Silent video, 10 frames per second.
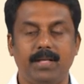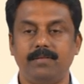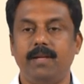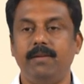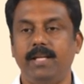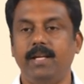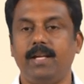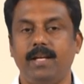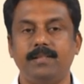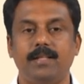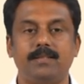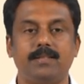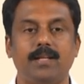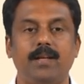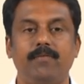because when E
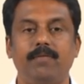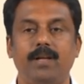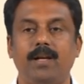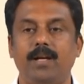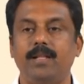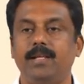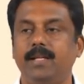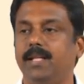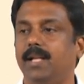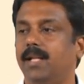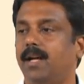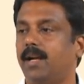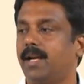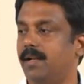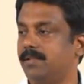increases the, the
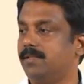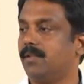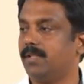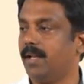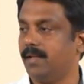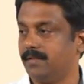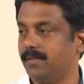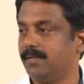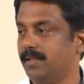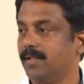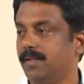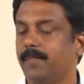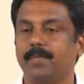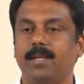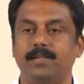arc energy is also increases
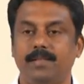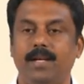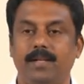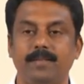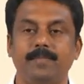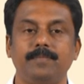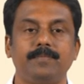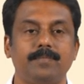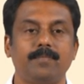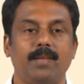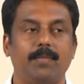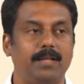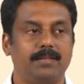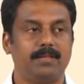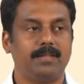is not it
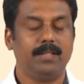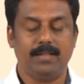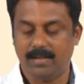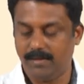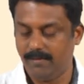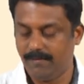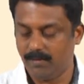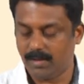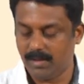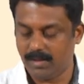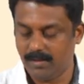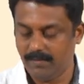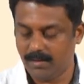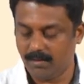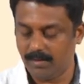because if you look at the
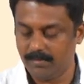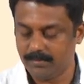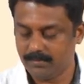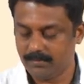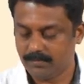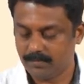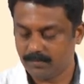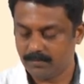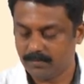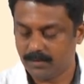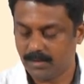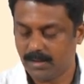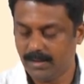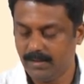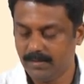V column
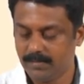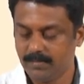I